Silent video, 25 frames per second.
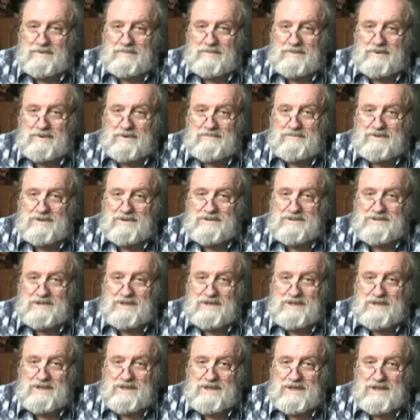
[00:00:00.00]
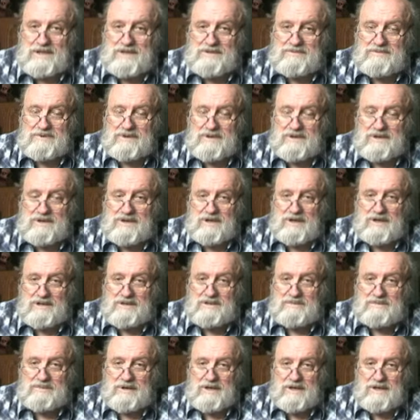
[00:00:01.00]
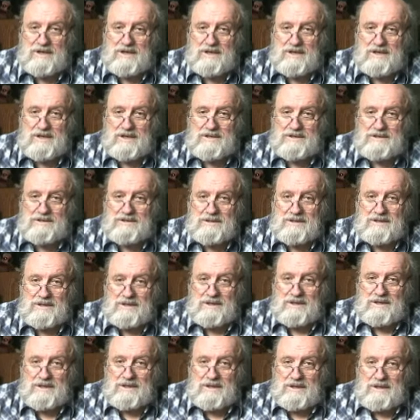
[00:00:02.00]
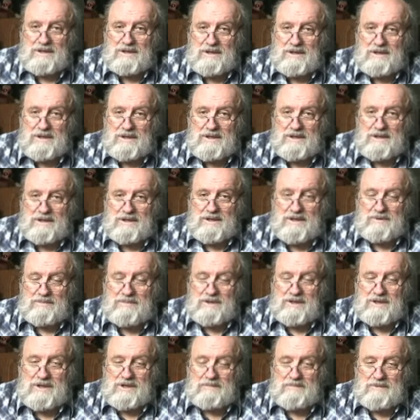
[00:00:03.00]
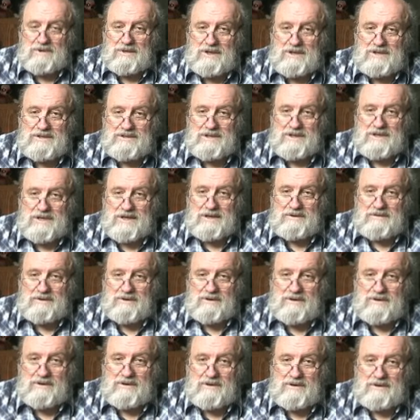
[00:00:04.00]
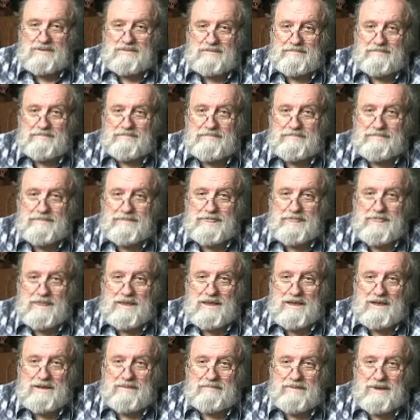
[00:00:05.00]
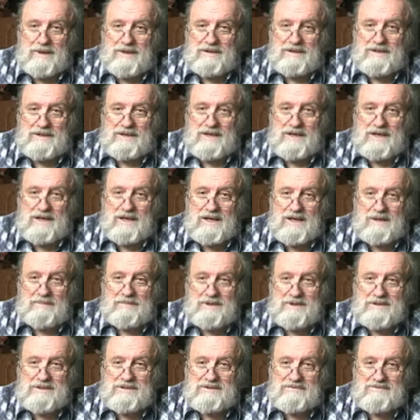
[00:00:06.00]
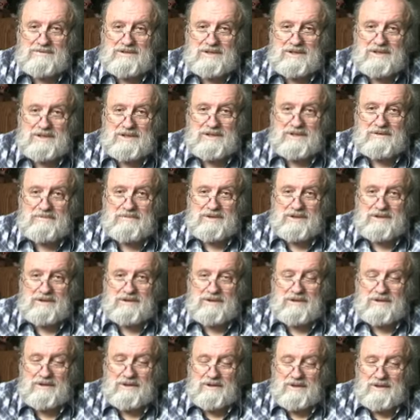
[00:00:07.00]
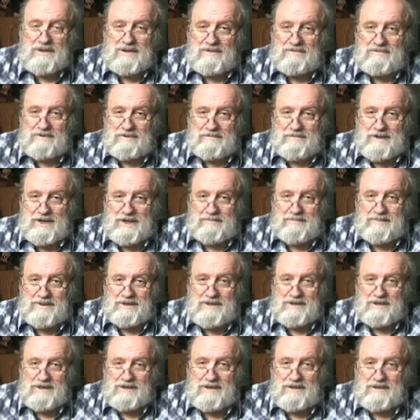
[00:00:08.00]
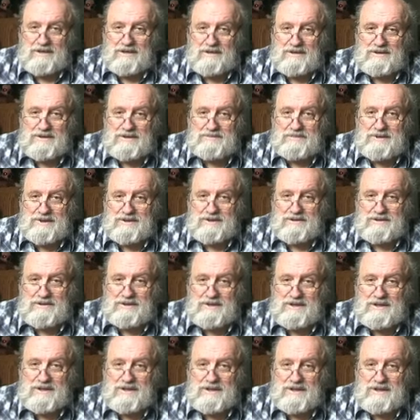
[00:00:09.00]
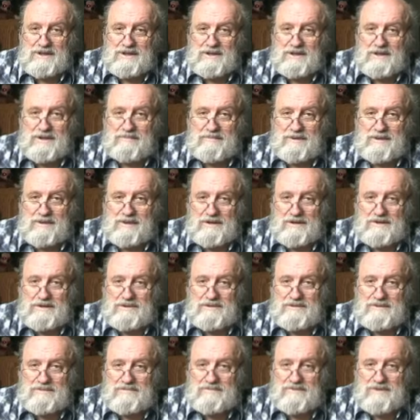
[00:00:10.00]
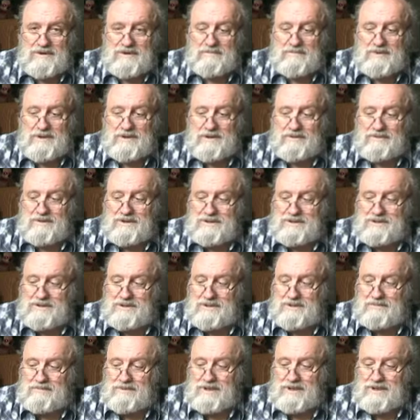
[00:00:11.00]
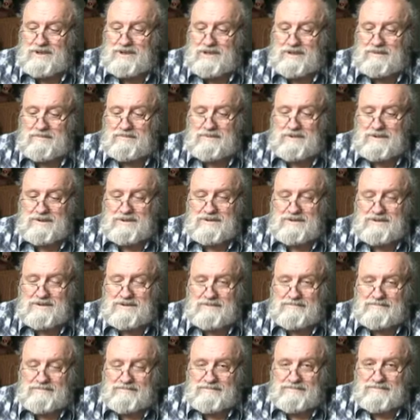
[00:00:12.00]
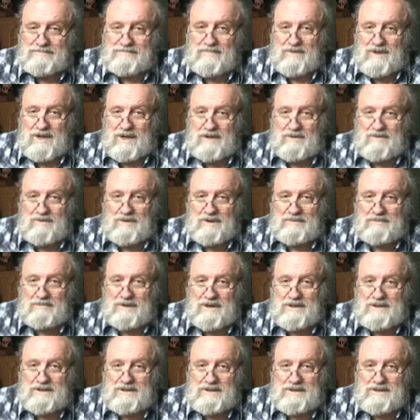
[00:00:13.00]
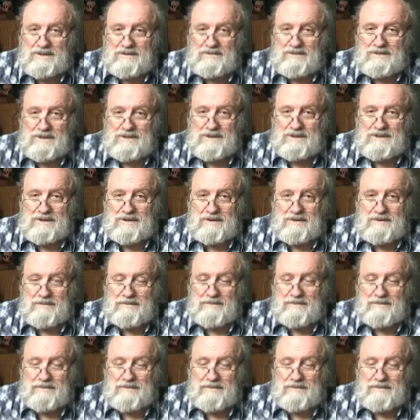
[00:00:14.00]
previously that that's where he talks about it as the human double as an egregore, and about the dynamics of dealing with, from that particular spiritual impulse, from the Christian Hermetic impulse, how one might deal with the